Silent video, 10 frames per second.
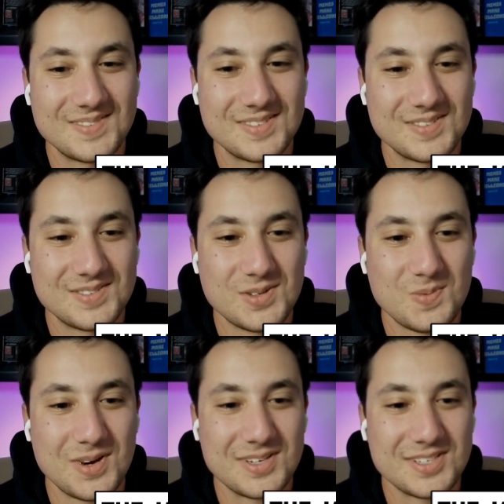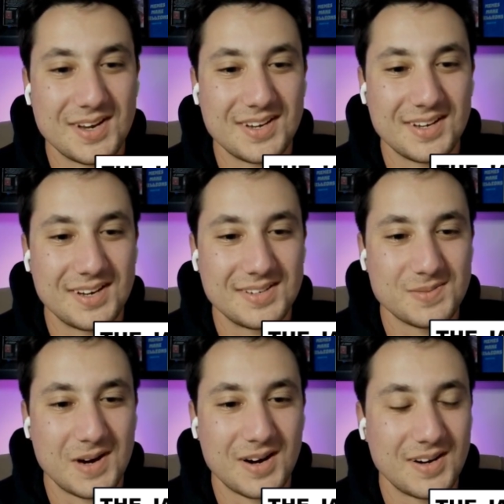Super exciting and
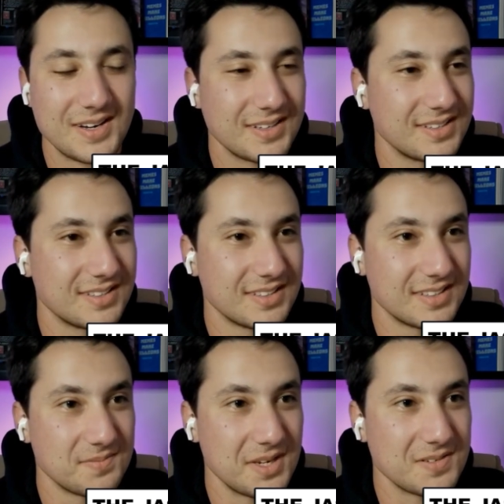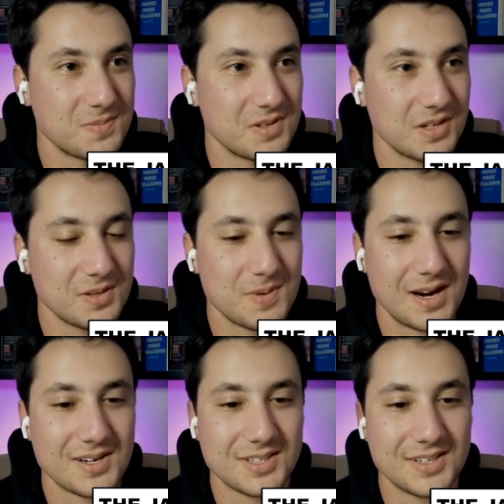inspiring, and it makes me really
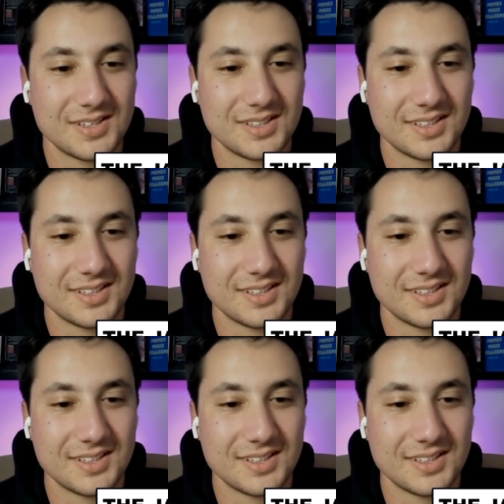passionate,